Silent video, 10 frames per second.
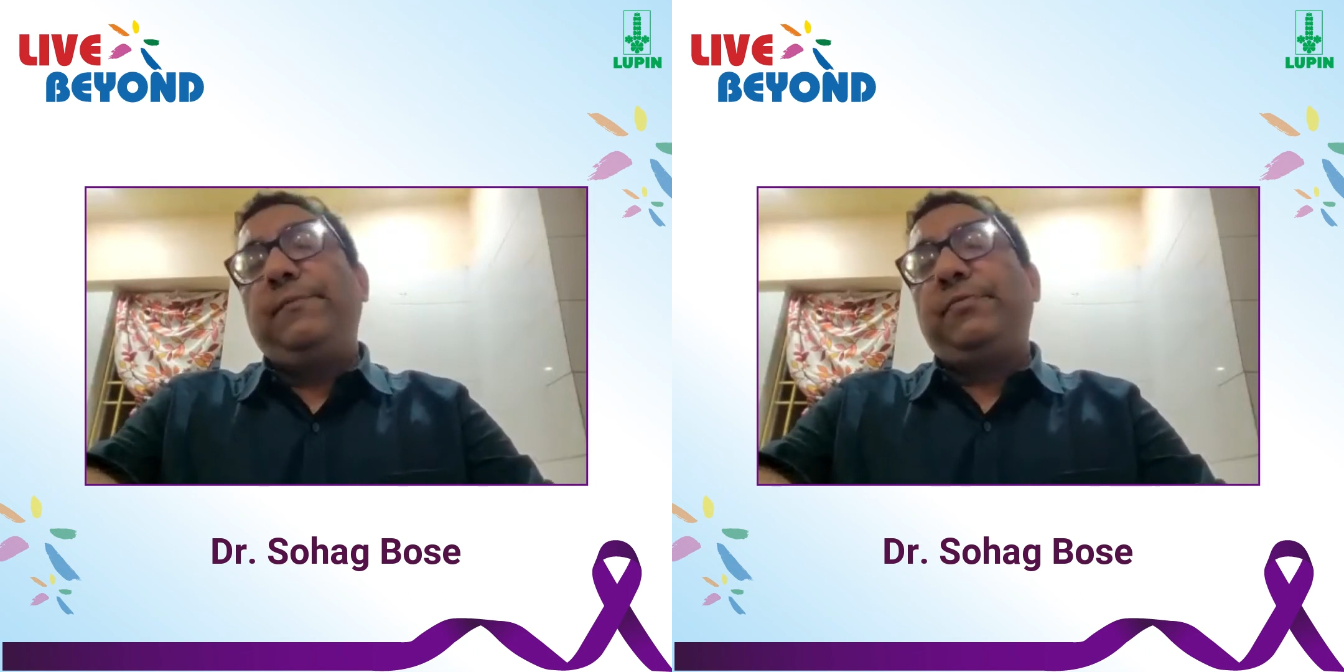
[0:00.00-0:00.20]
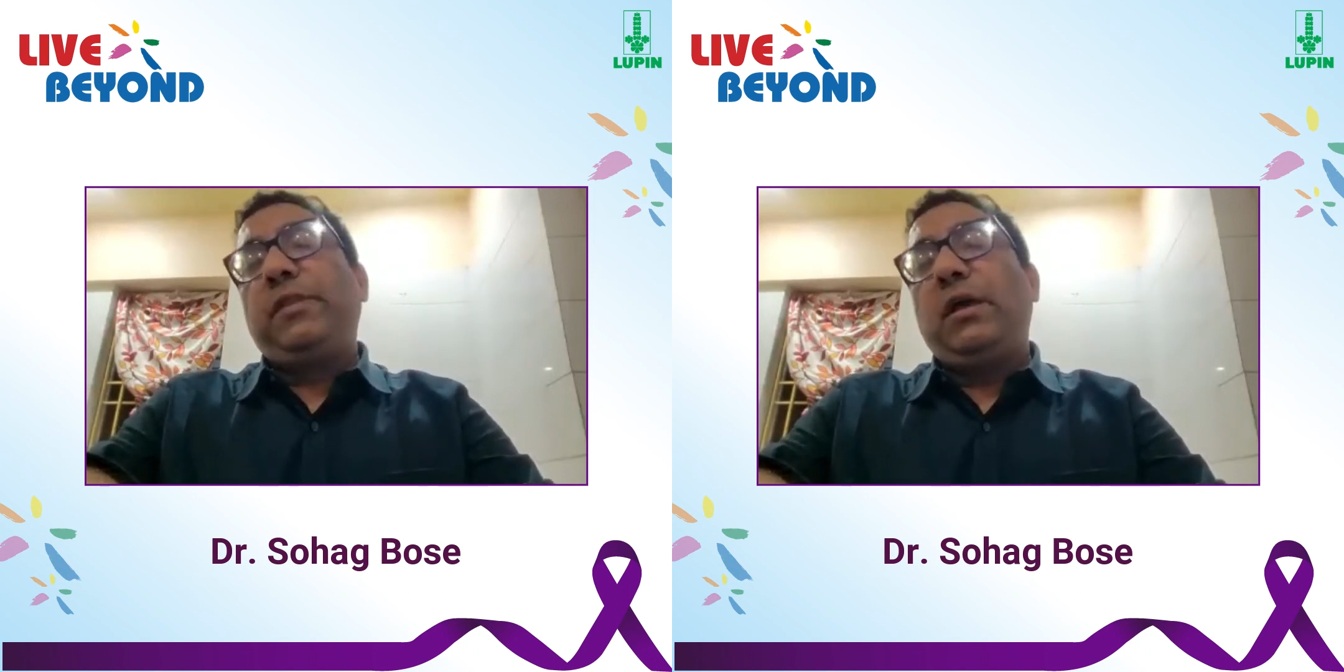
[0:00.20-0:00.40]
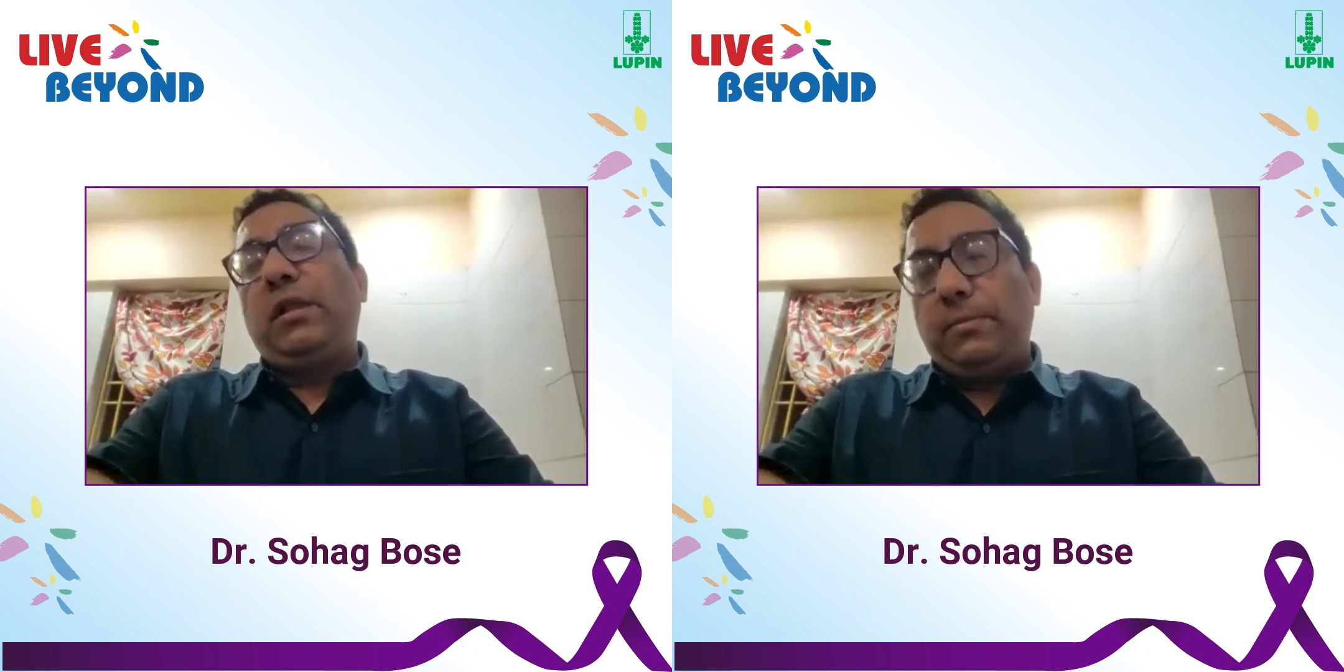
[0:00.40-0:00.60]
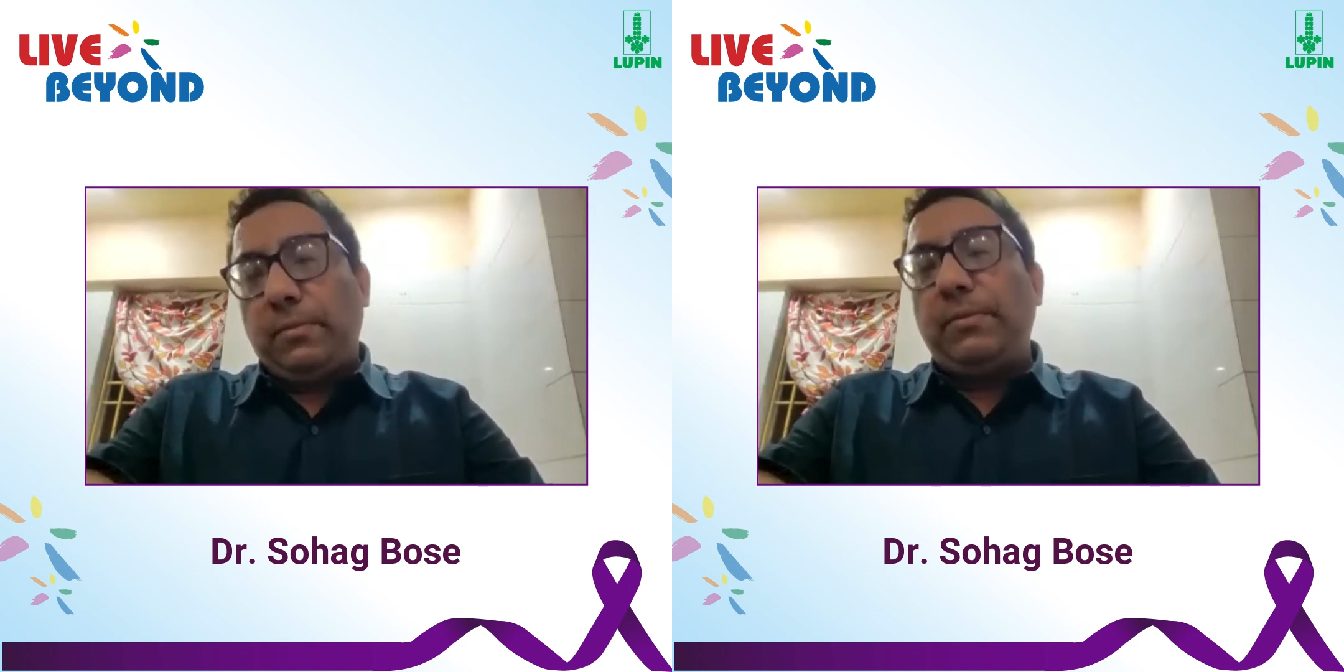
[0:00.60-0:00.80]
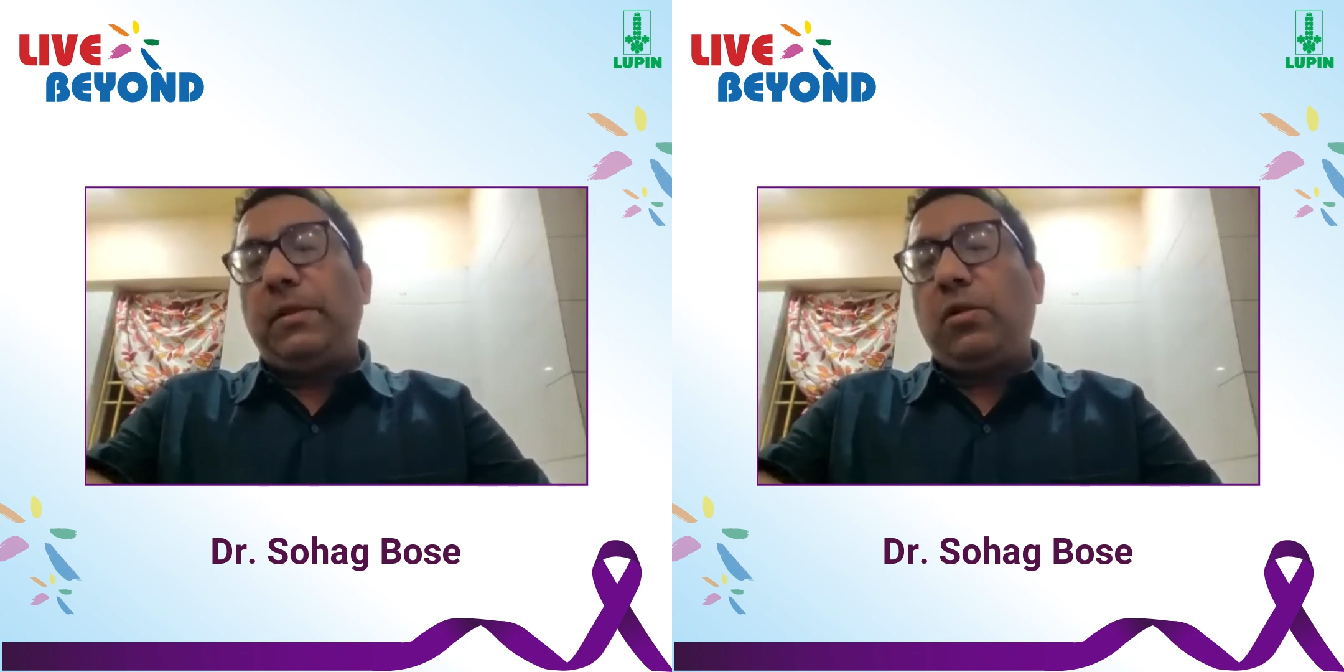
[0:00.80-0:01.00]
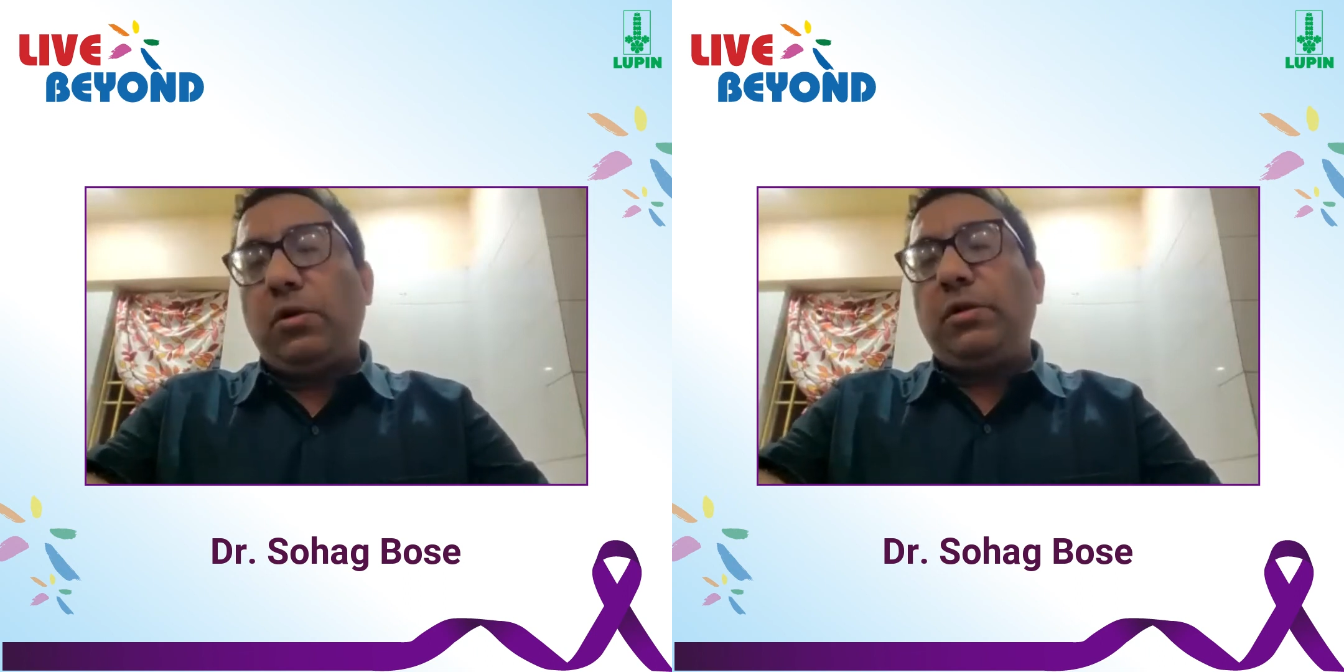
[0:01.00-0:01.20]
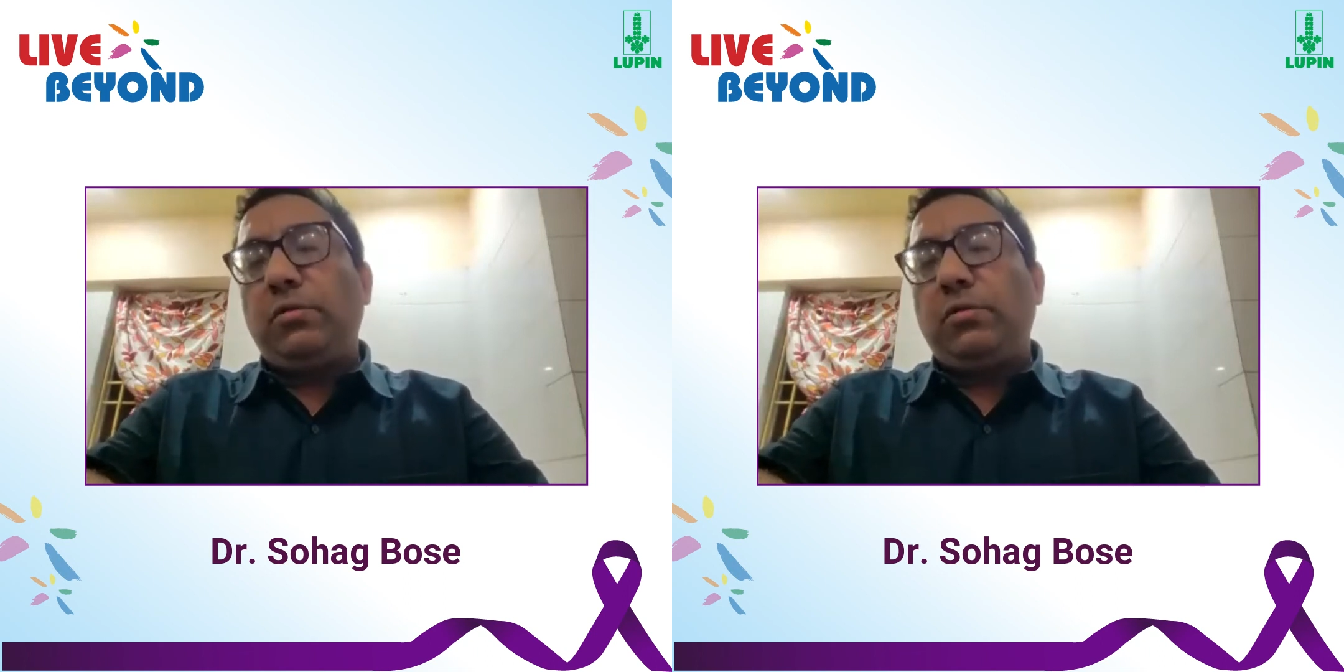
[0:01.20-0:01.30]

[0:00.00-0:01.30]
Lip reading: maybe a long